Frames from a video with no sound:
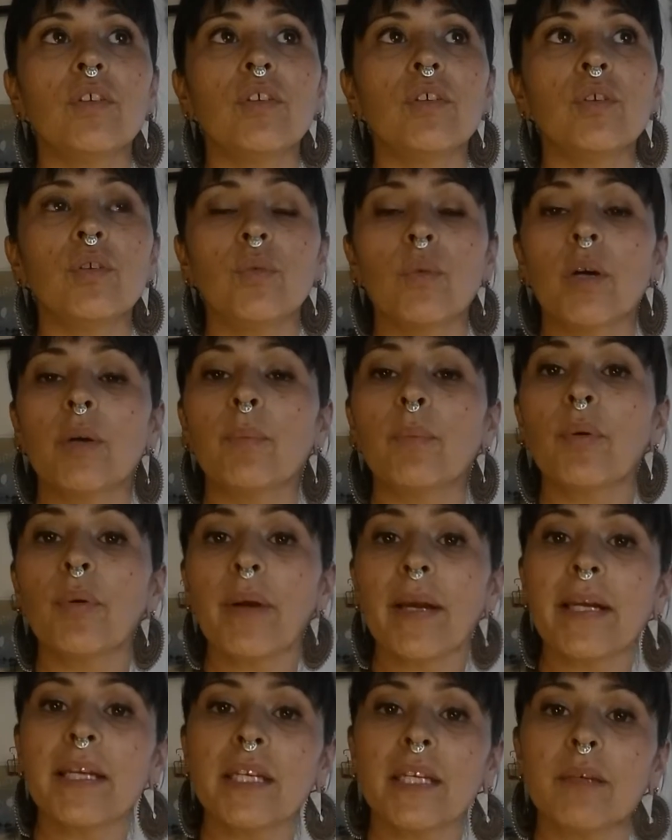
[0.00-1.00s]
you are
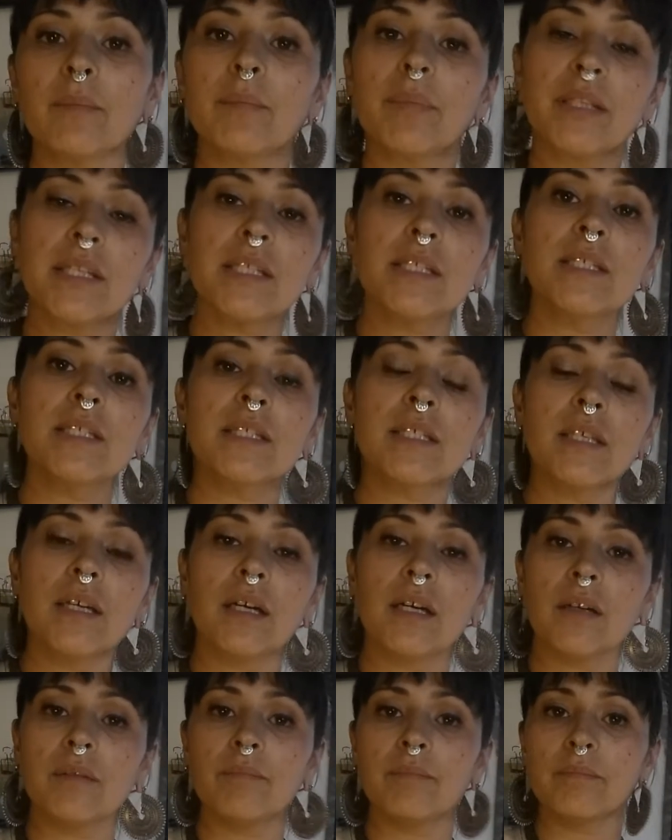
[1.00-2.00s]
pregnant, please
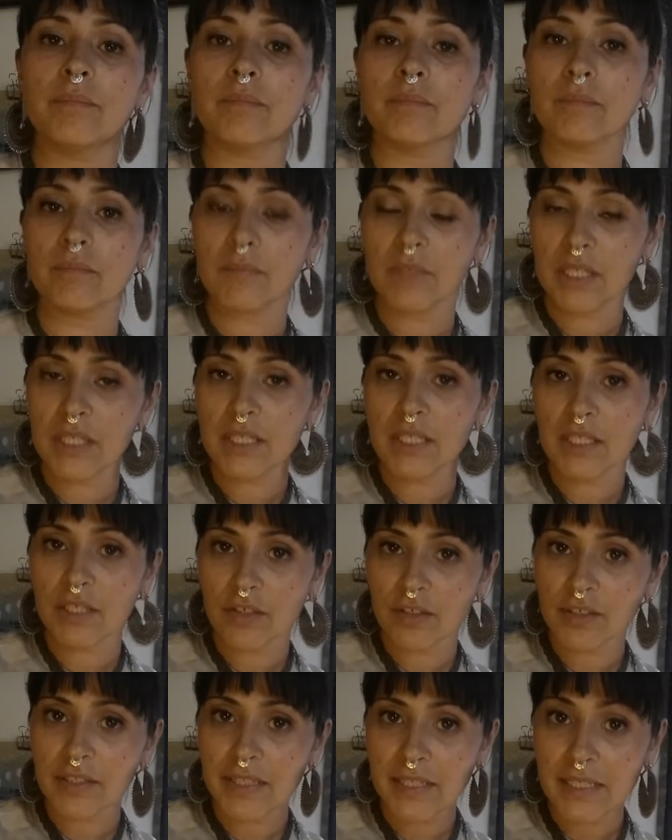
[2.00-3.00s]

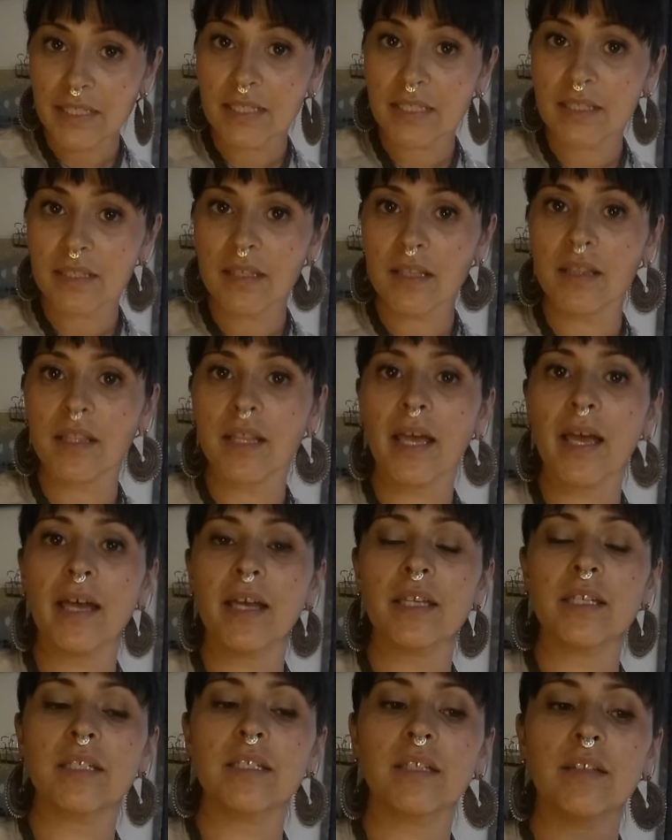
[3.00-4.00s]
consider this,
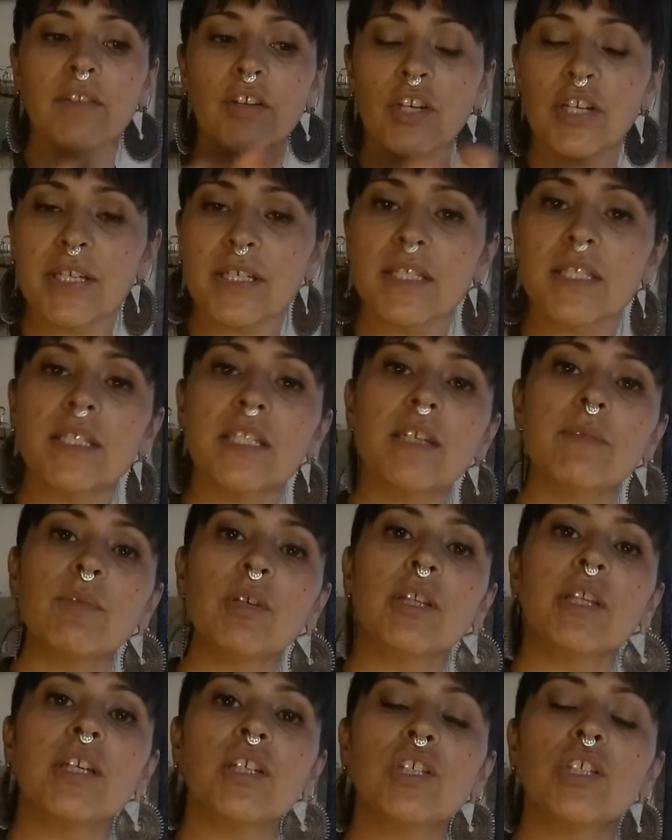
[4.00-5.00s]
that there is
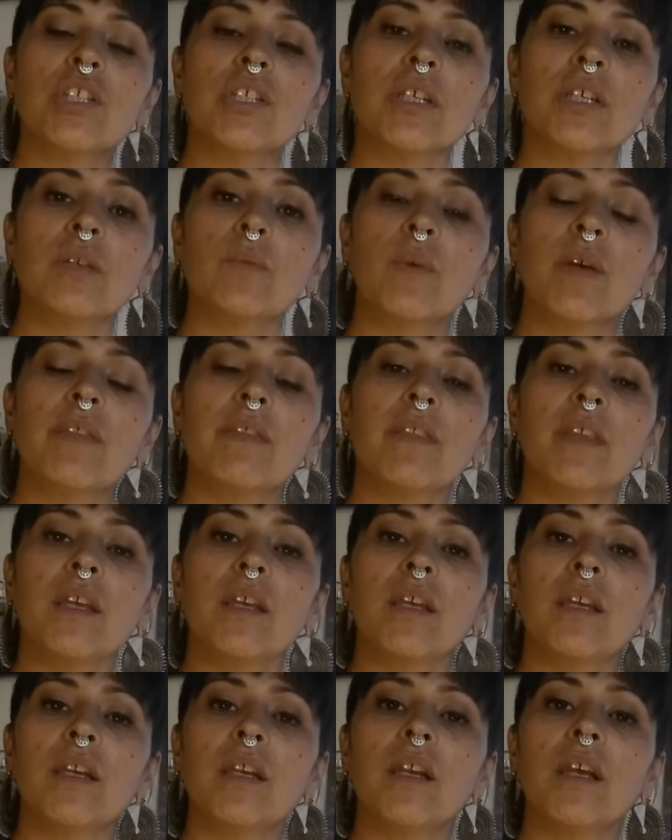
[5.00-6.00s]
stimulation
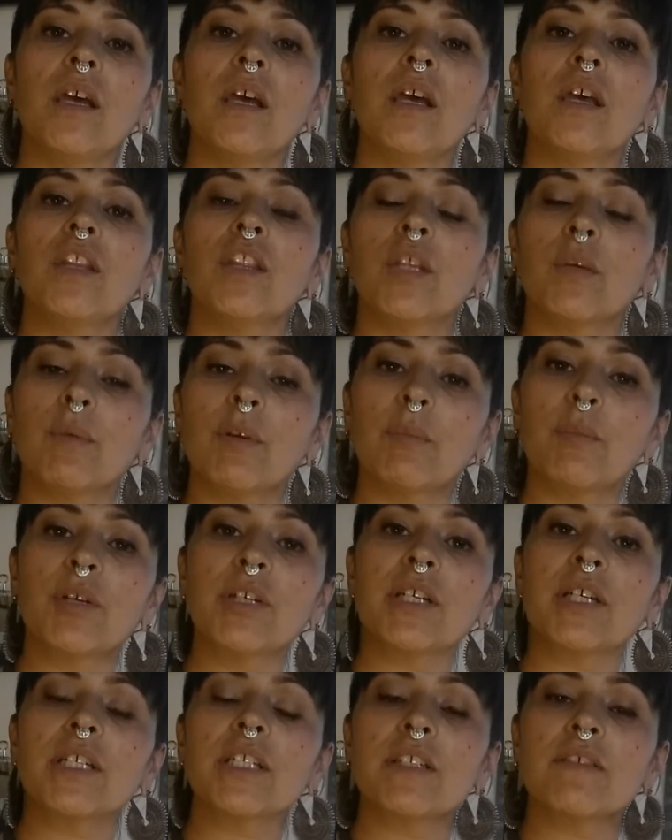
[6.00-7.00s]
within the
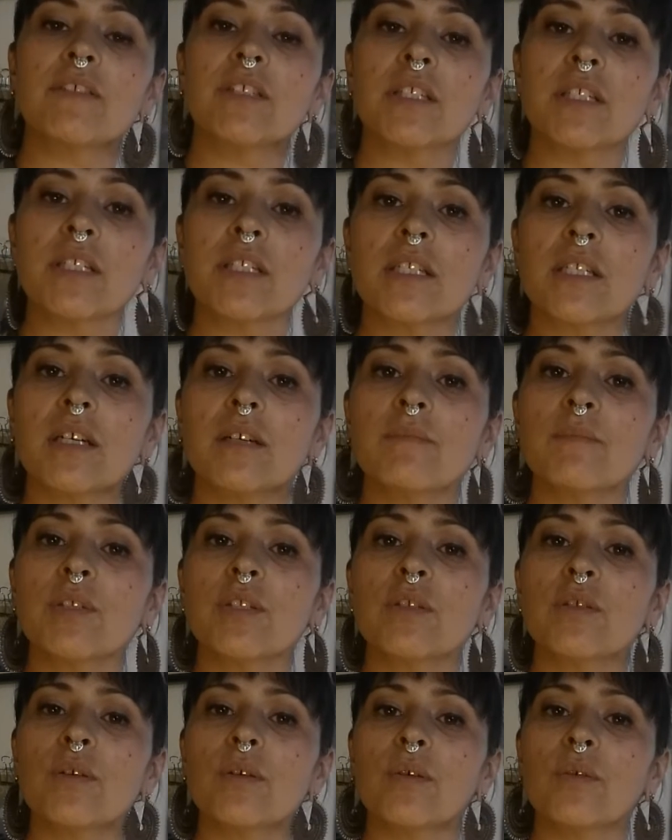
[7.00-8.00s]
reproductive system,
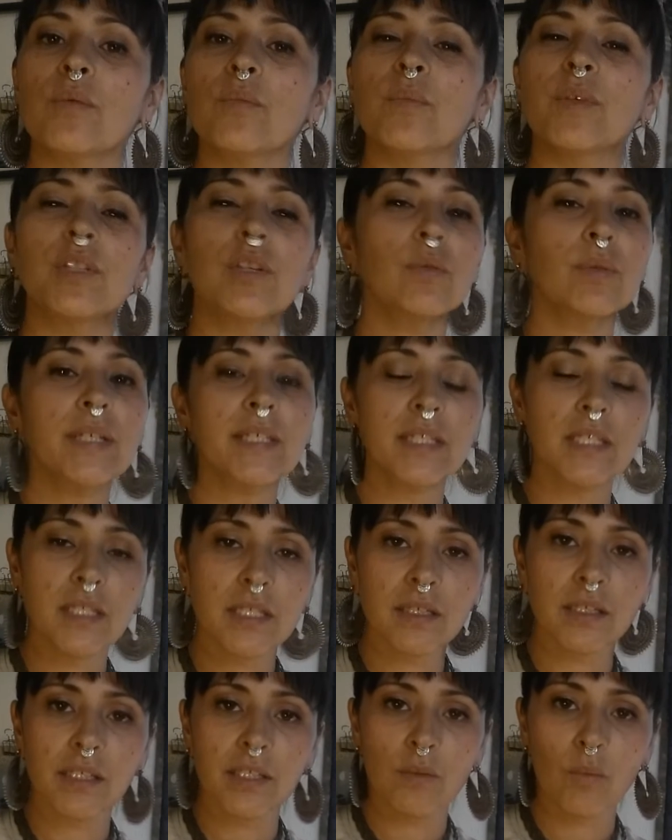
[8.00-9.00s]
so we don't
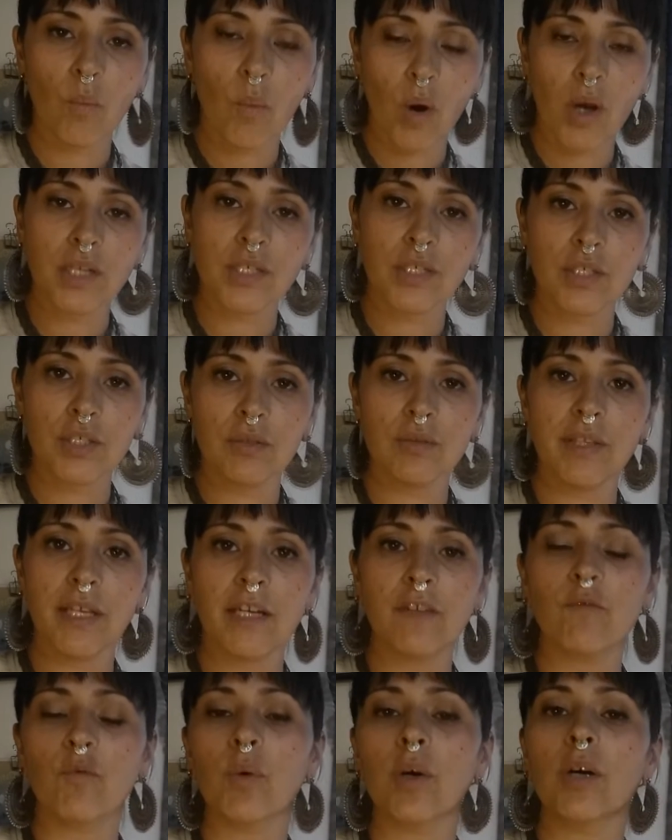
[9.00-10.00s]
necessarily want to do that
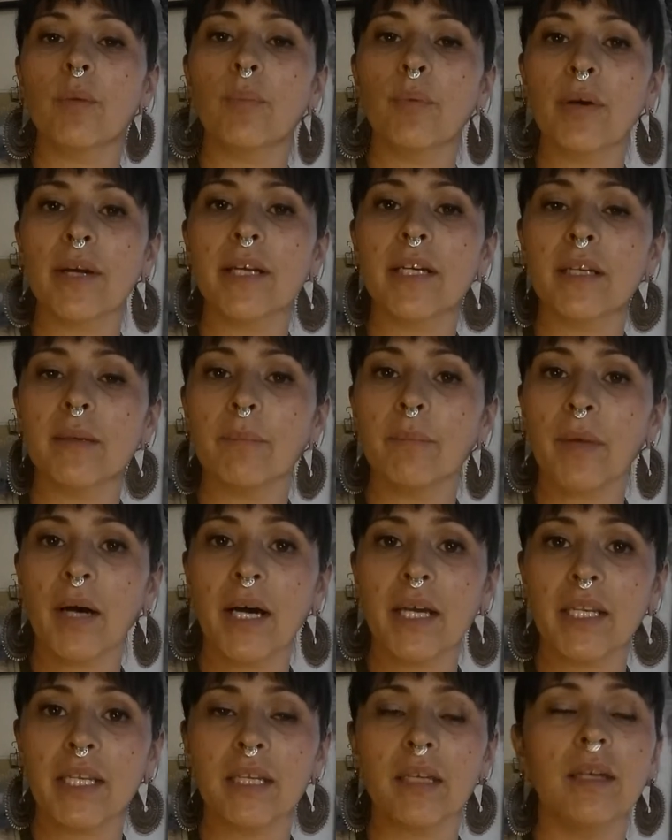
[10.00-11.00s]
if we're a pregnant
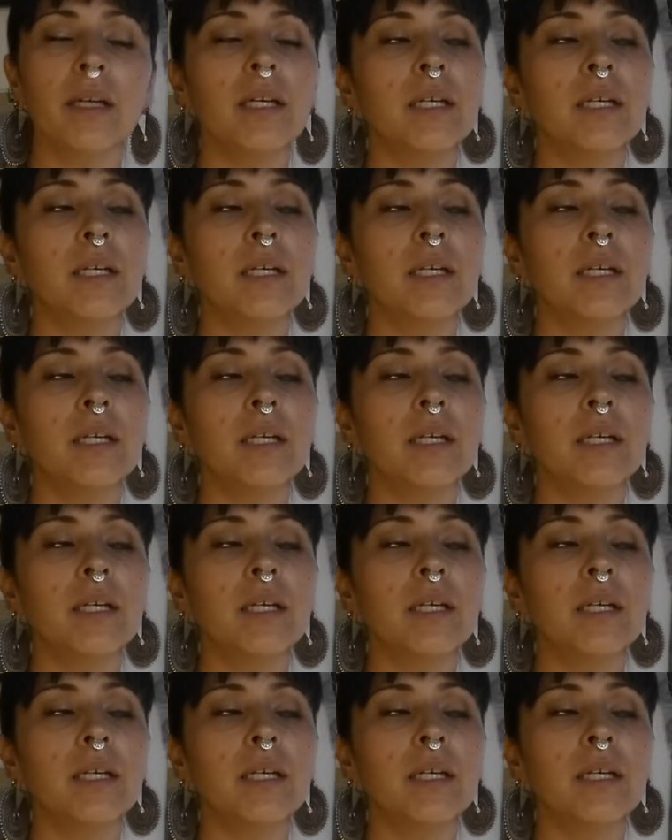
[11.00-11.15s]
body.